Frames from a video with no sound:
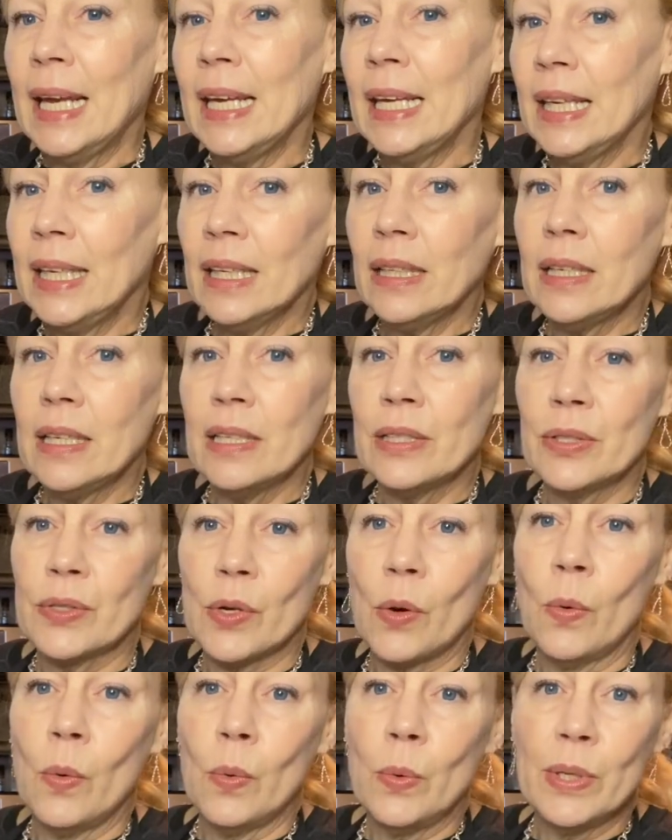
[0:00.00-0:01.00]
It is
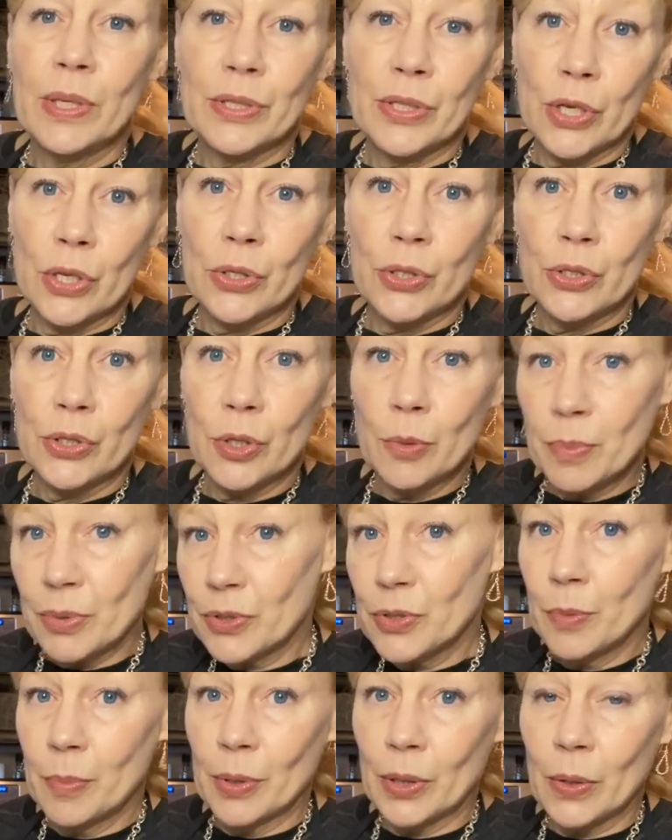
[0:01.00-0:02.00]
always super,
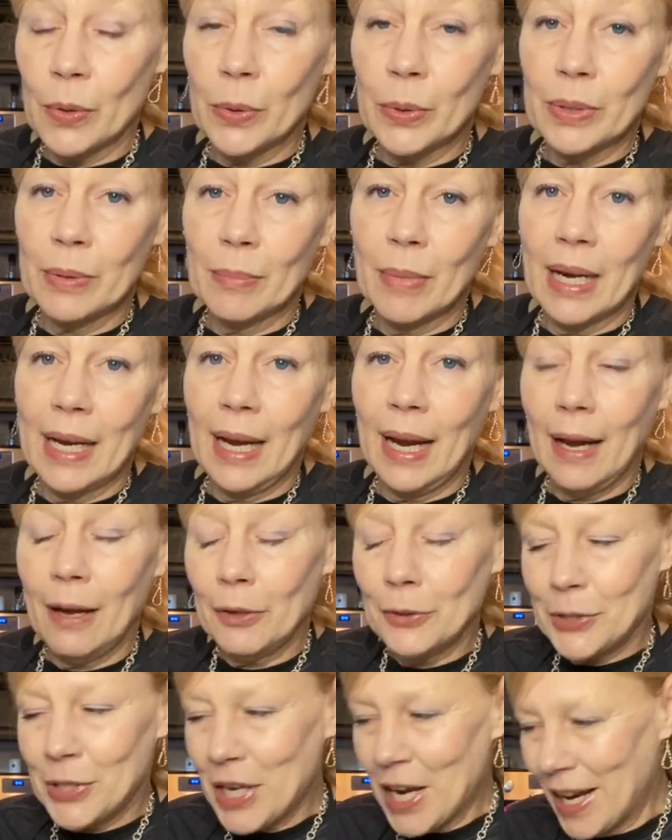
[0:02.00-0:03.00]
super cold in my
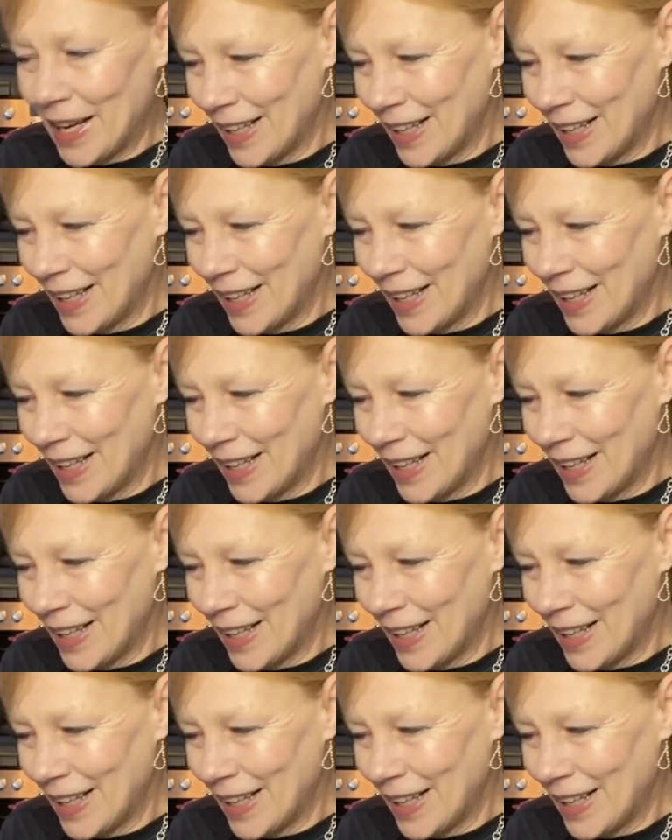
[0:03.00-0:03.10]
house.